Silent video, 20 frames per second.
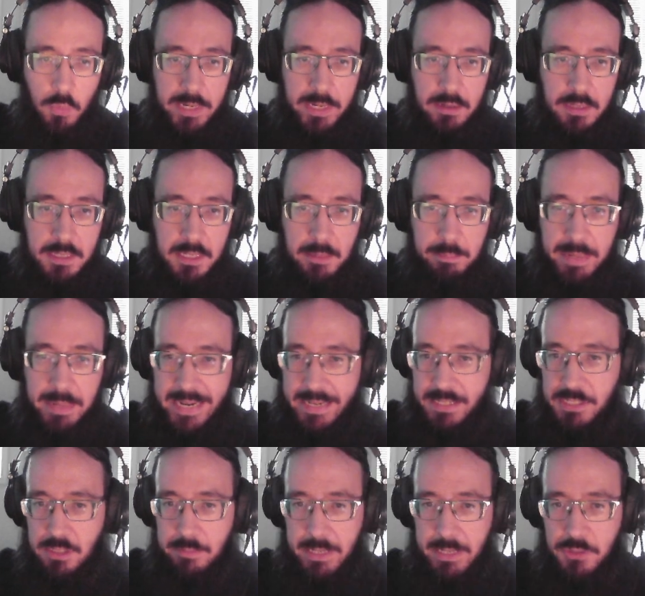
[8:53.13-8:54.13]
are going to buy
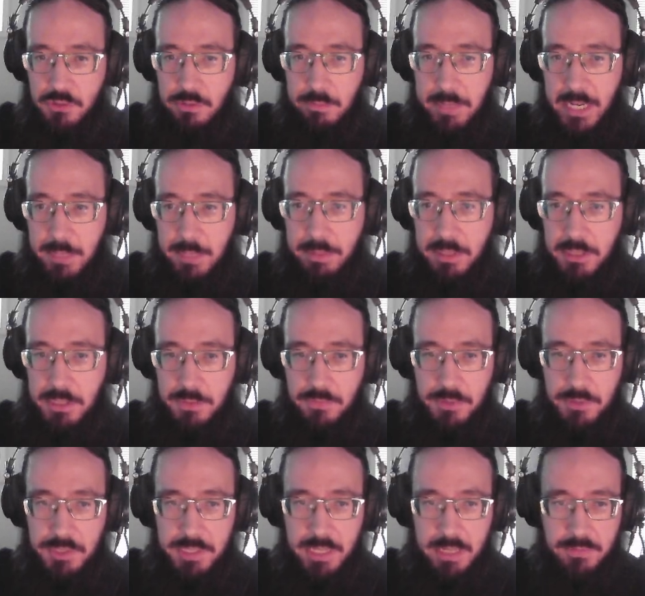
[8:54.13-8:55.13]
some extra mana pills
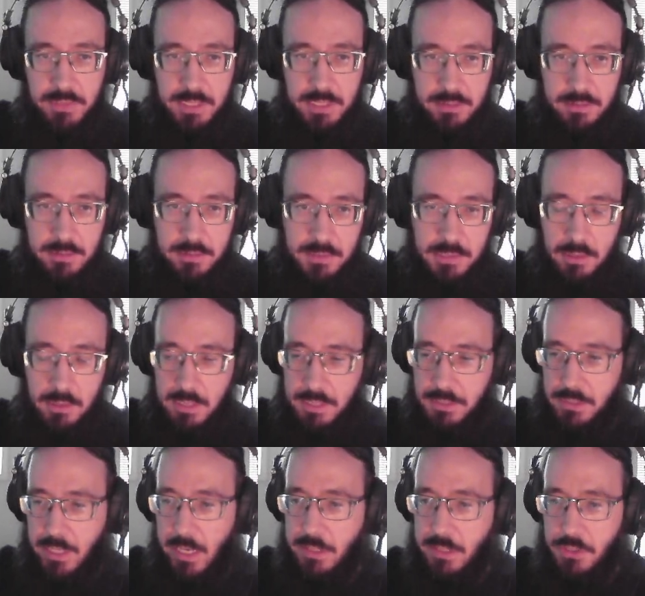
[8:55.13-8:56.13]
for safety. So
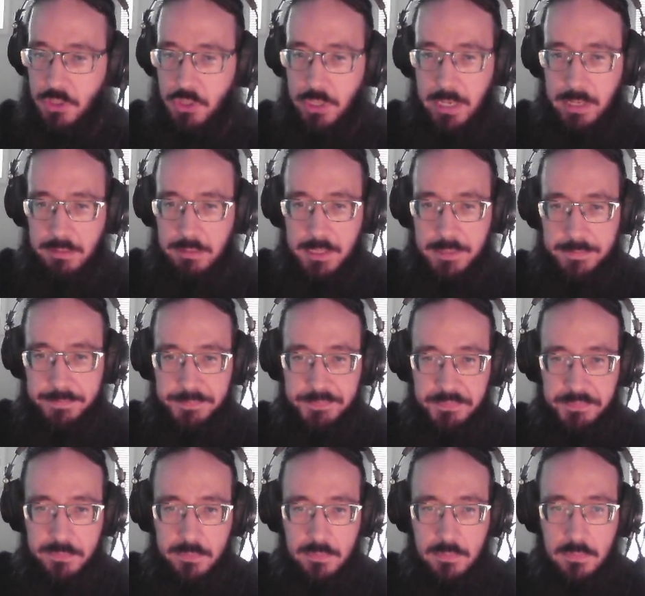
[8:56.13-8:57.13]
let's talk to Chakra.
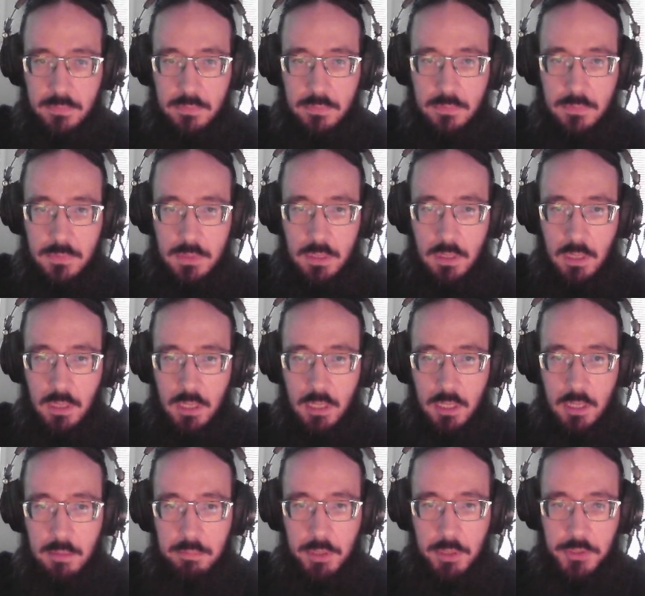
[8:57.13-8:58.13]

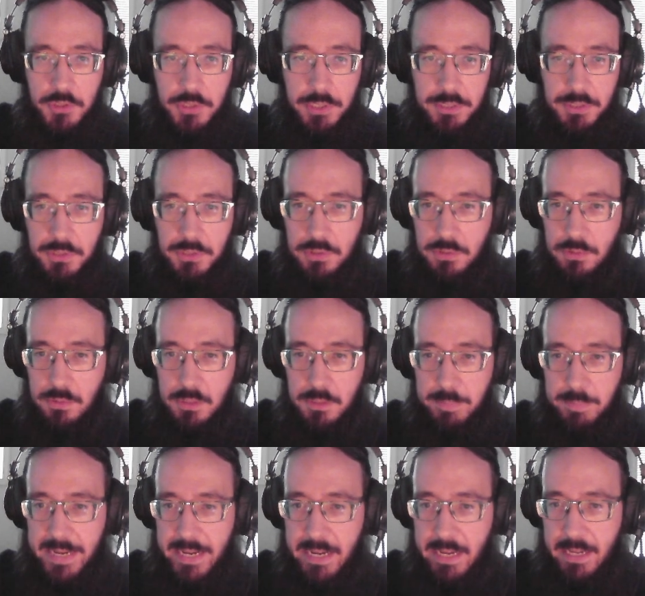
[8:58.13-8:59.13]
Purchase,
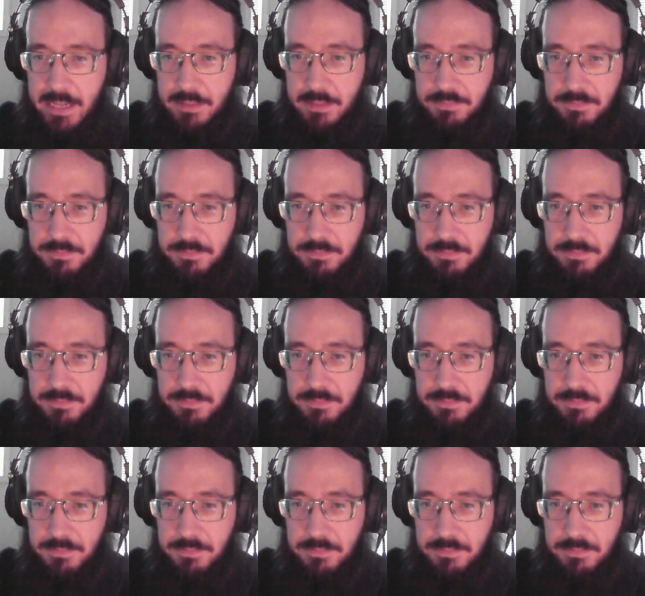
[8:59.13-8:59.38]
buy